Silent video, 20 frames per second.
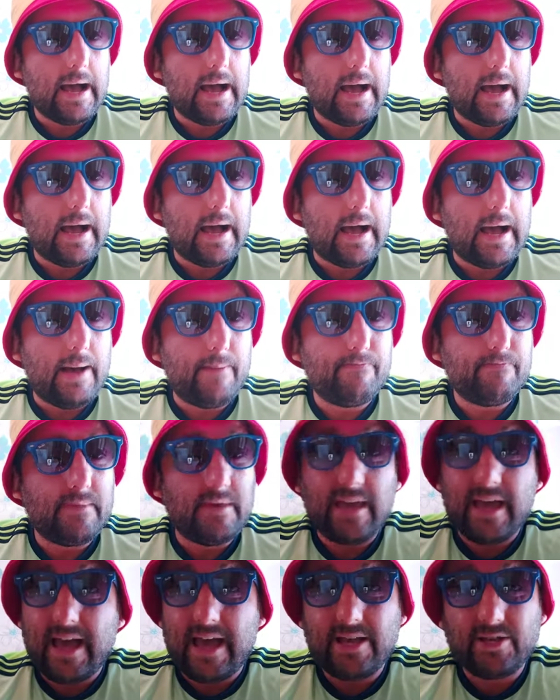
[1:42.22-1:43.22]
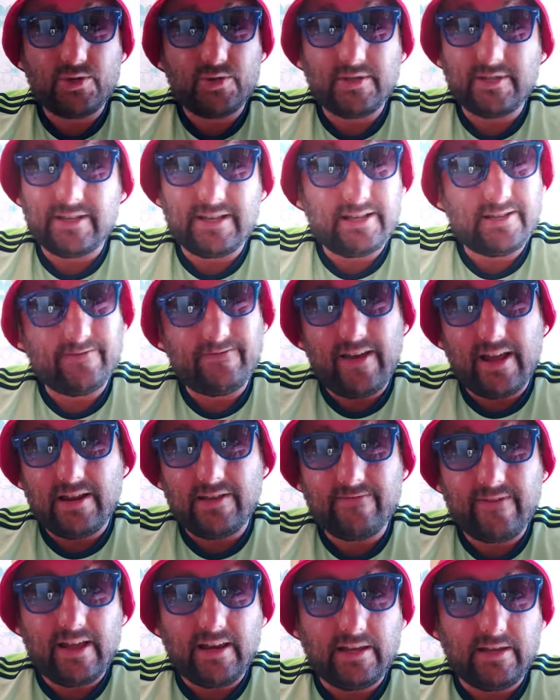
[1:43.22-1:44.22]
It's a
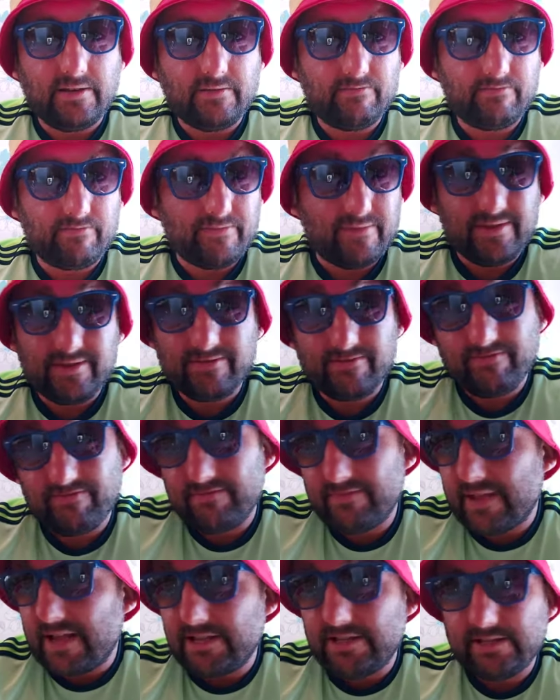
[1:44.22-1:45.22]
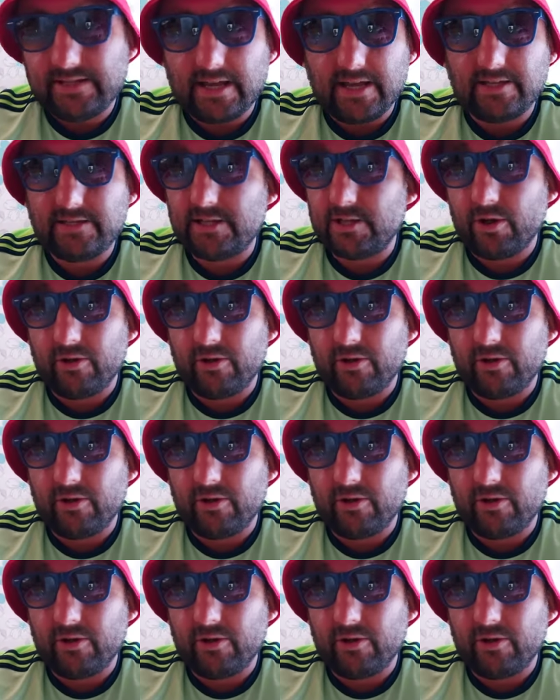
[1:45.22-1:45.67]
very, very nice tasting.